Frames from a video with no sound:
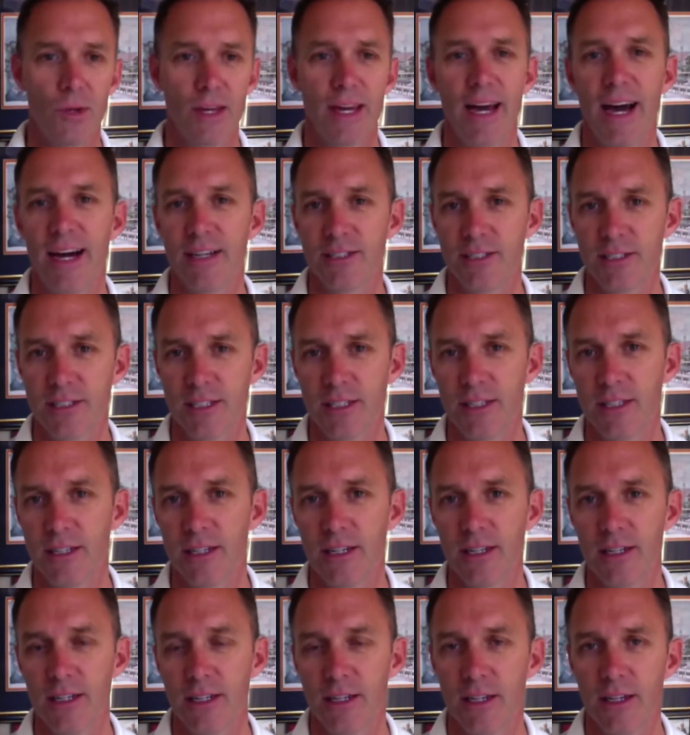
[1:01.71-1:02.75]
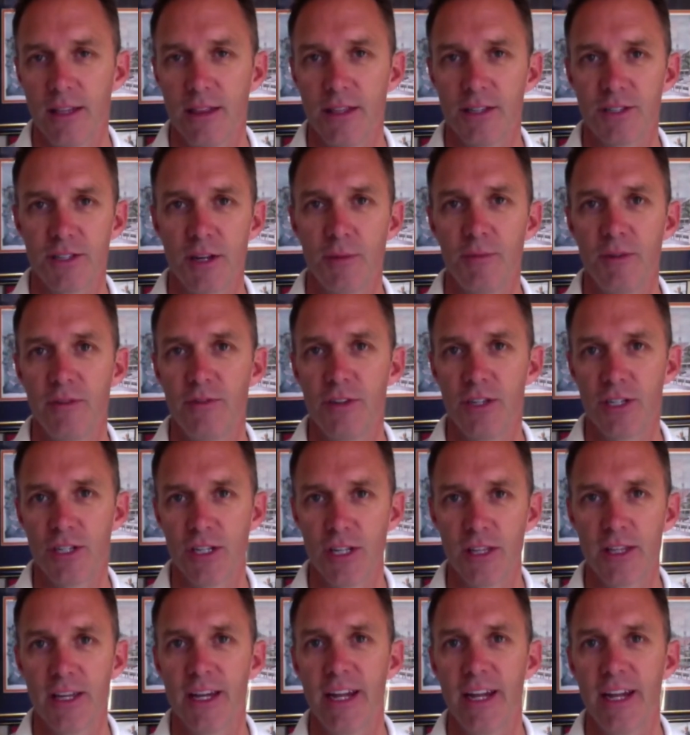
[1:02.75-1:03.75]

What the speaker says: house in the subdivision that